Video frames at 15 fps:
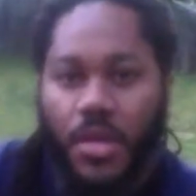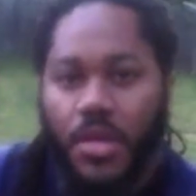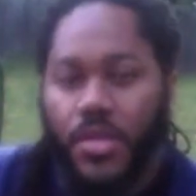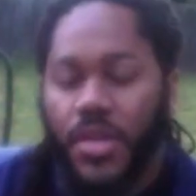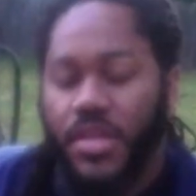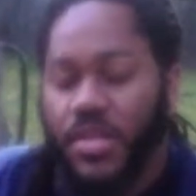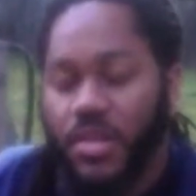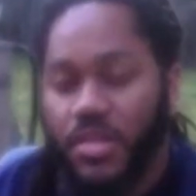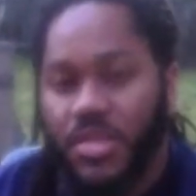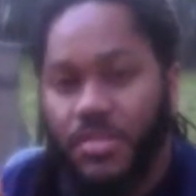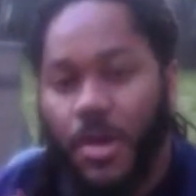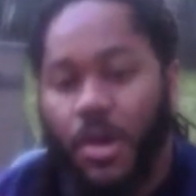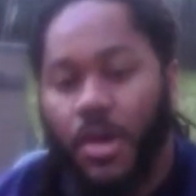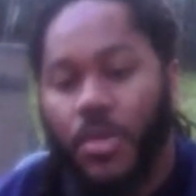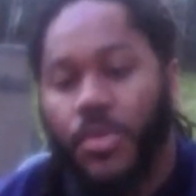These are the
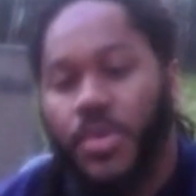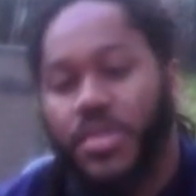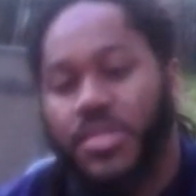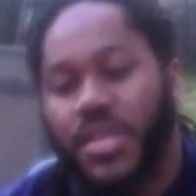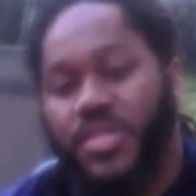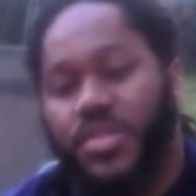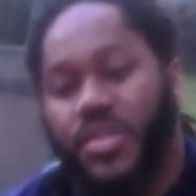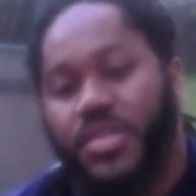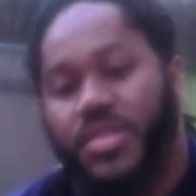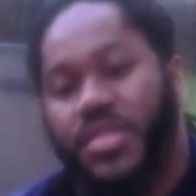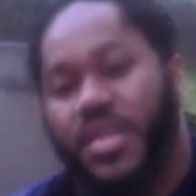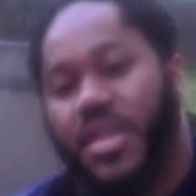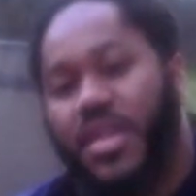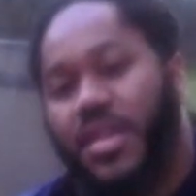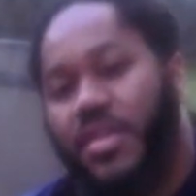smaller ones. As you can
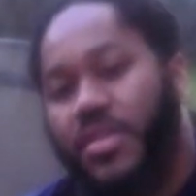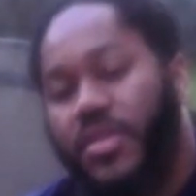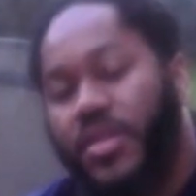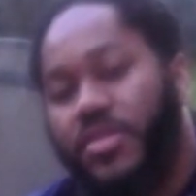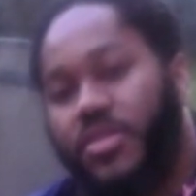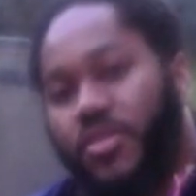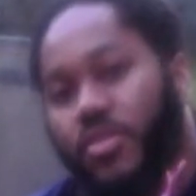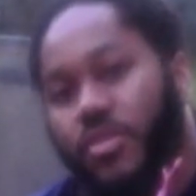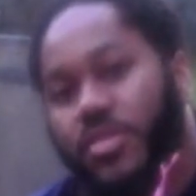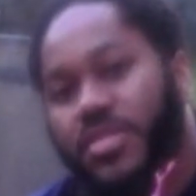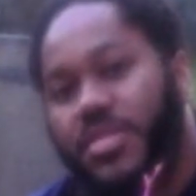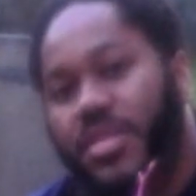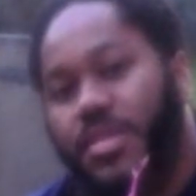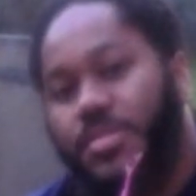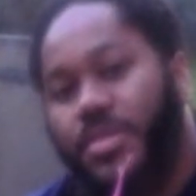see, they're growing
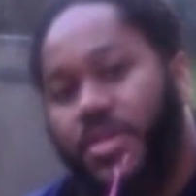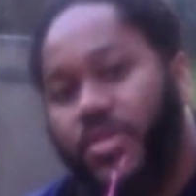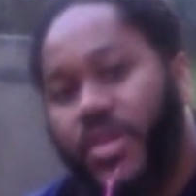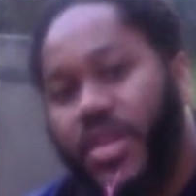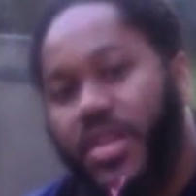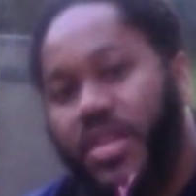slips already.